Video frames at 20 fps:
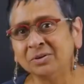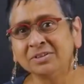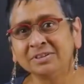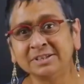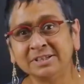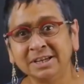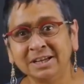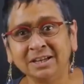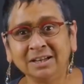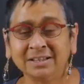to
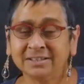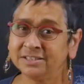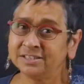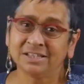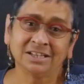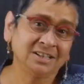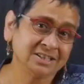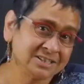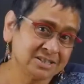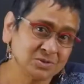the tailor and the
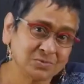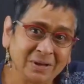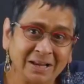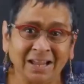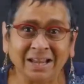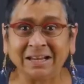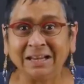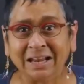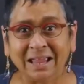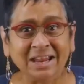tailor says, well,
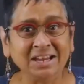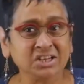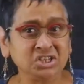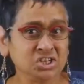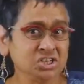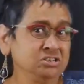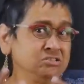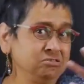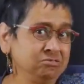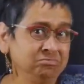I'd like
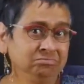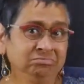to